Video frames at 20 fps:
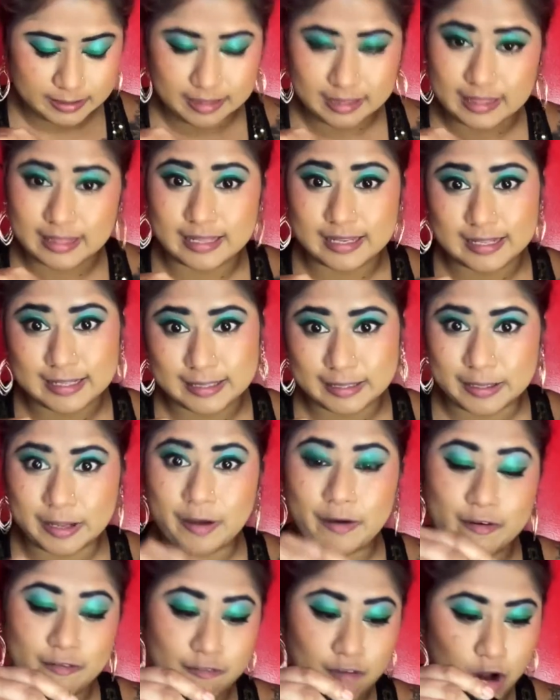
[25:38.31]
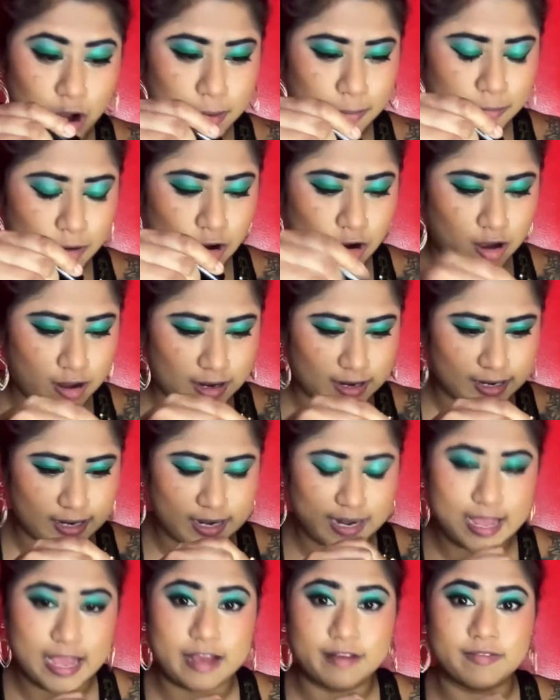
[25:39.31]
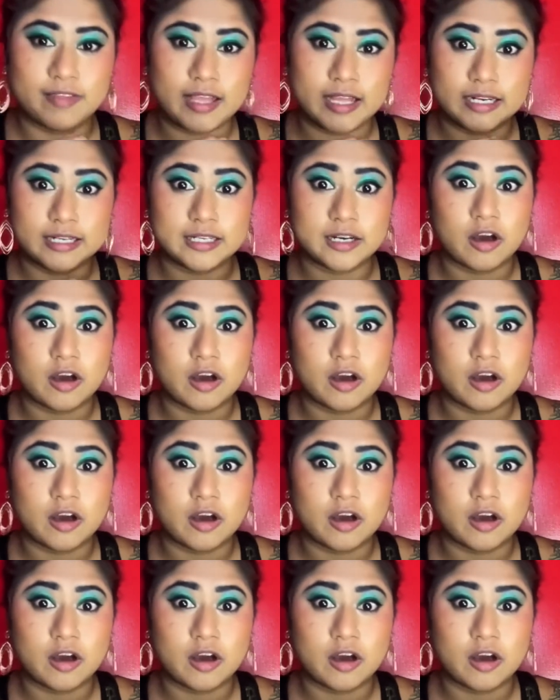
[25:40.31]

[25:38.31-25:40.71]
little round ball and then I have that little